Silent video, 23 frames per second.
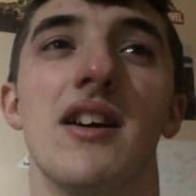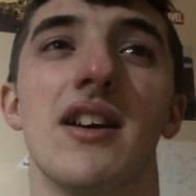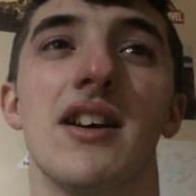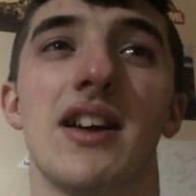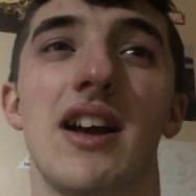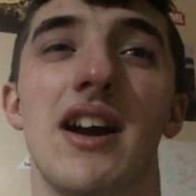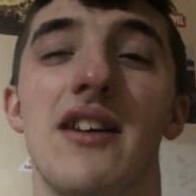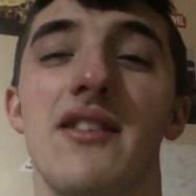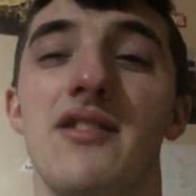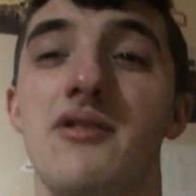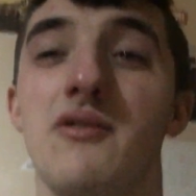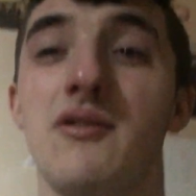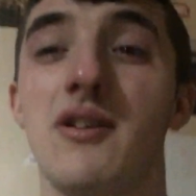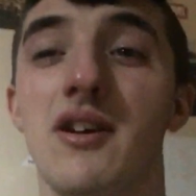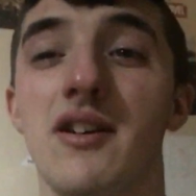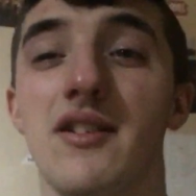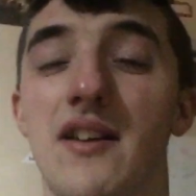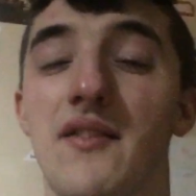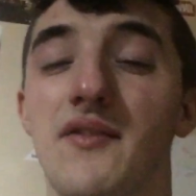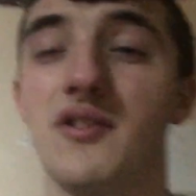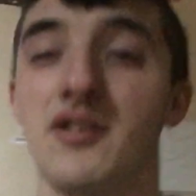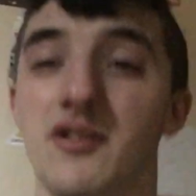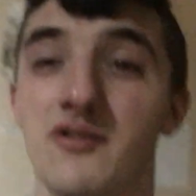Guys, you guys
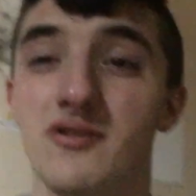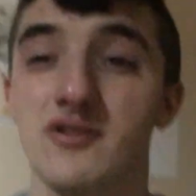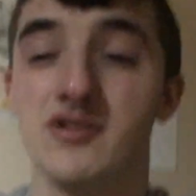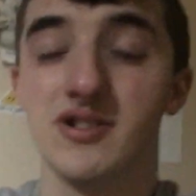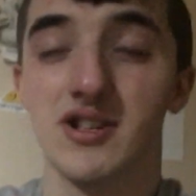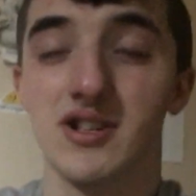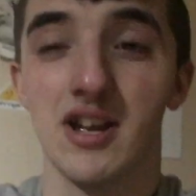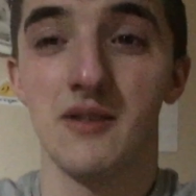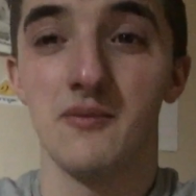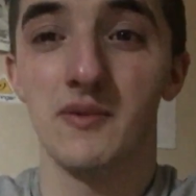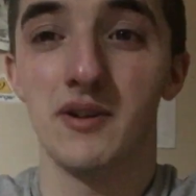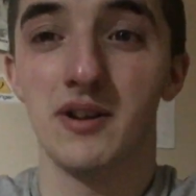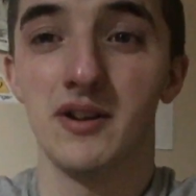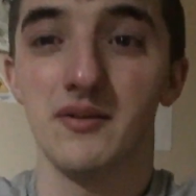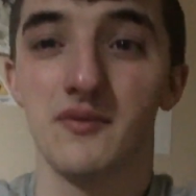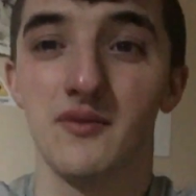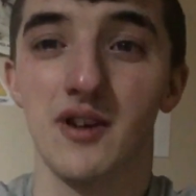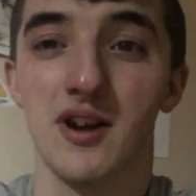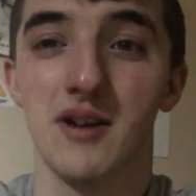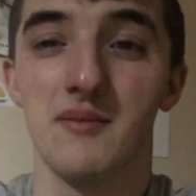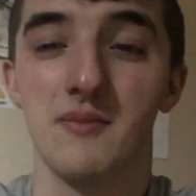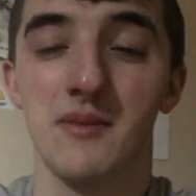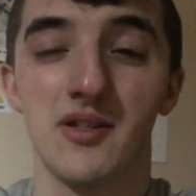have to understand
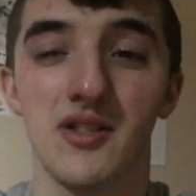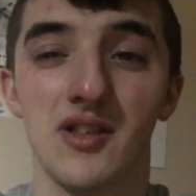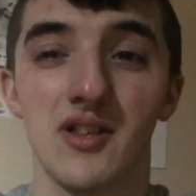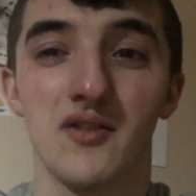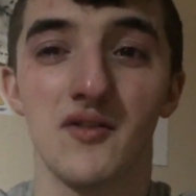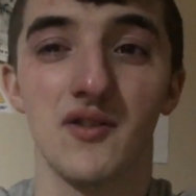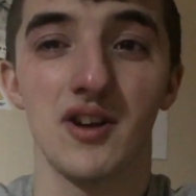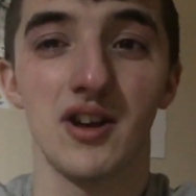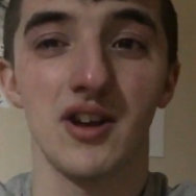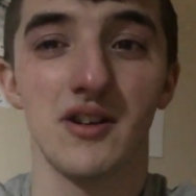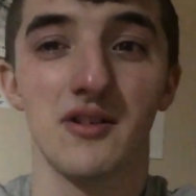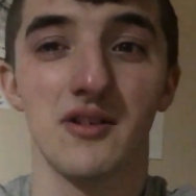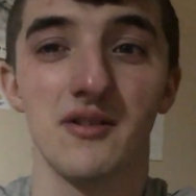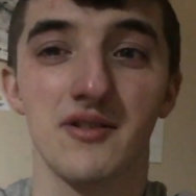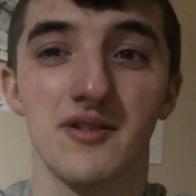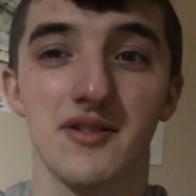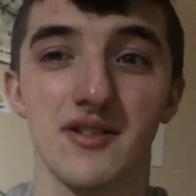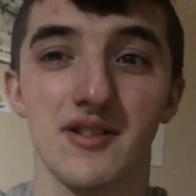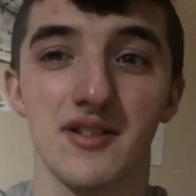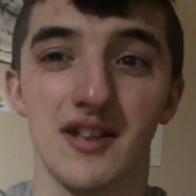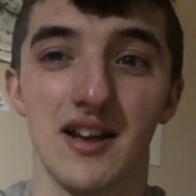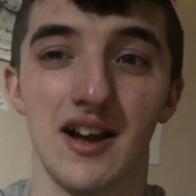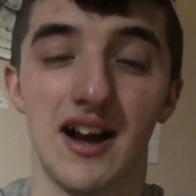whenever I make these videos,
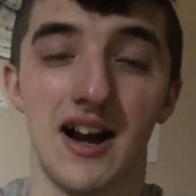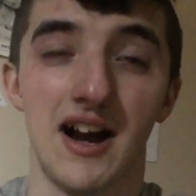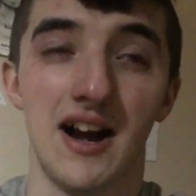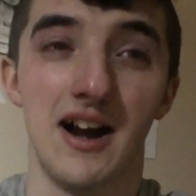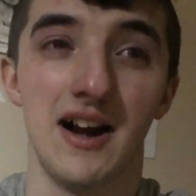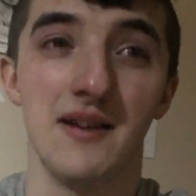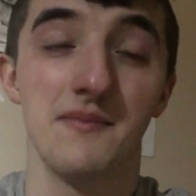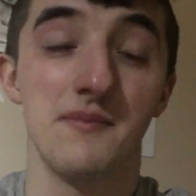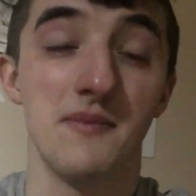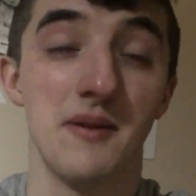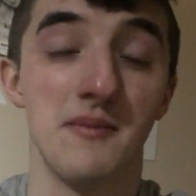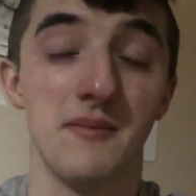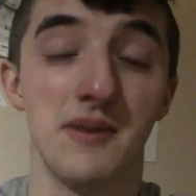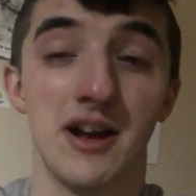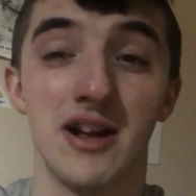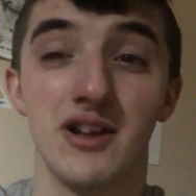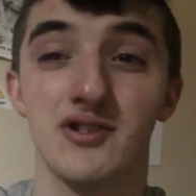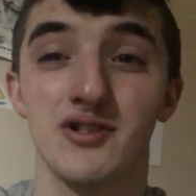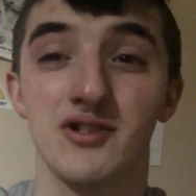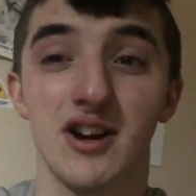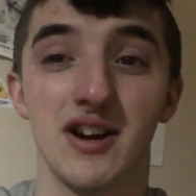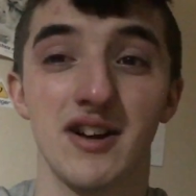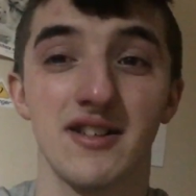I
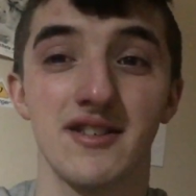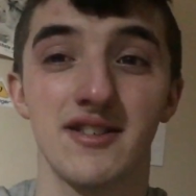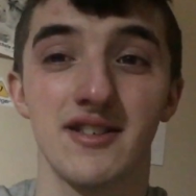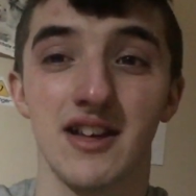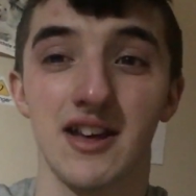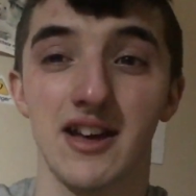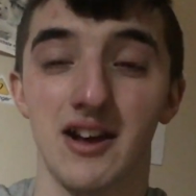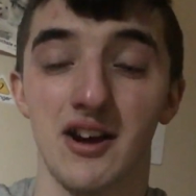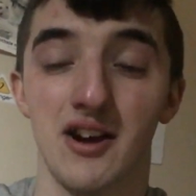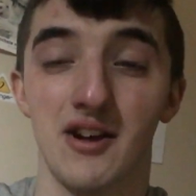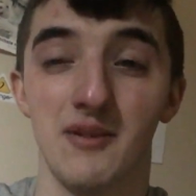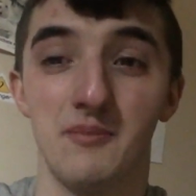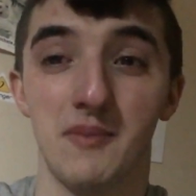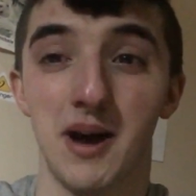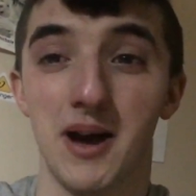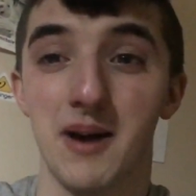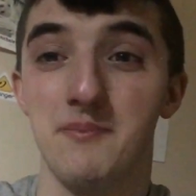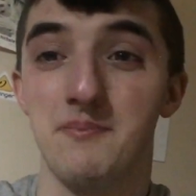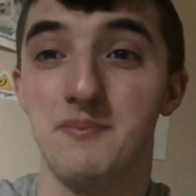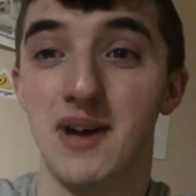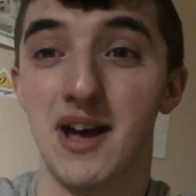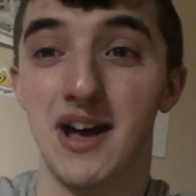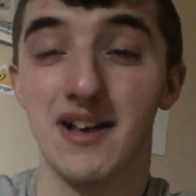try to stay on my
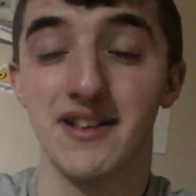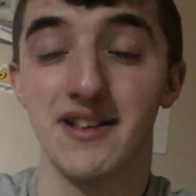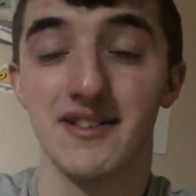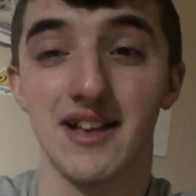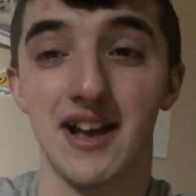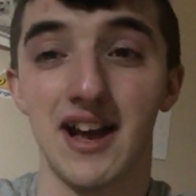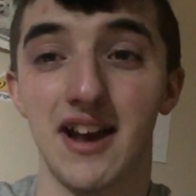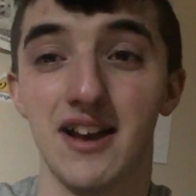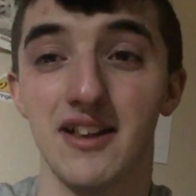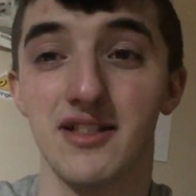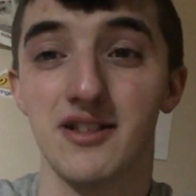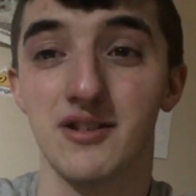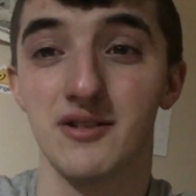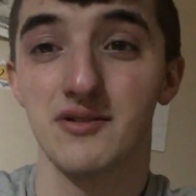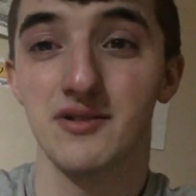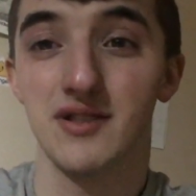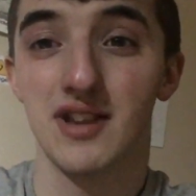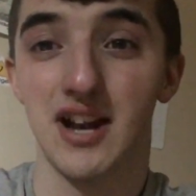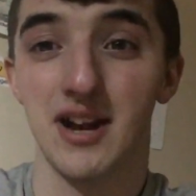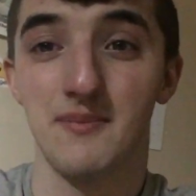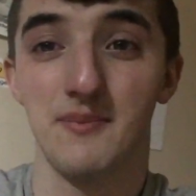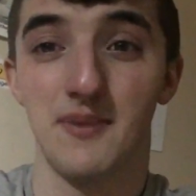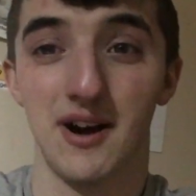best attitude
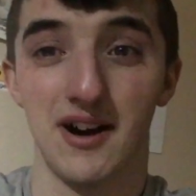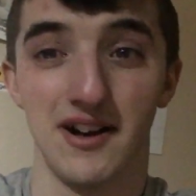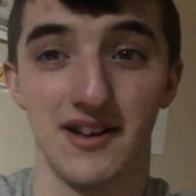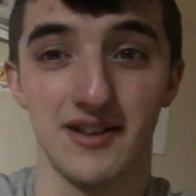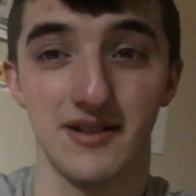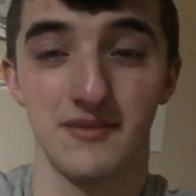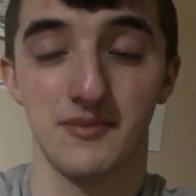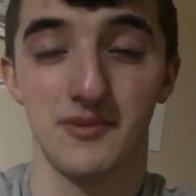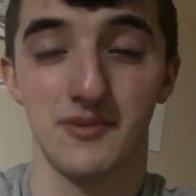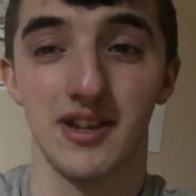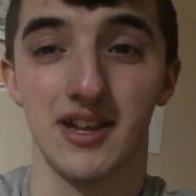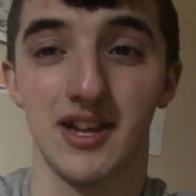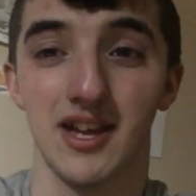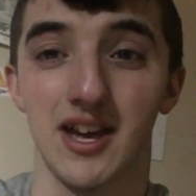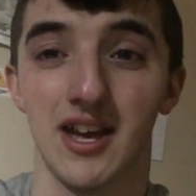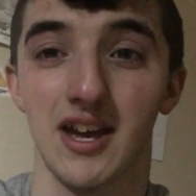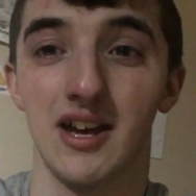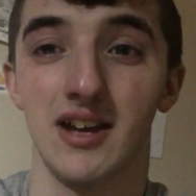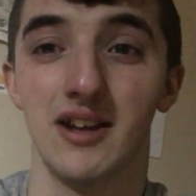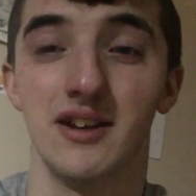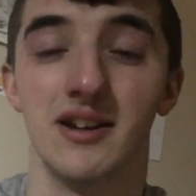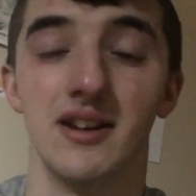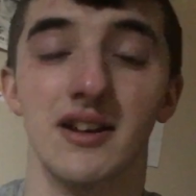that I possibly
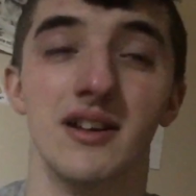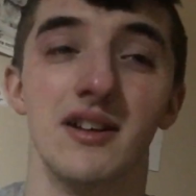can.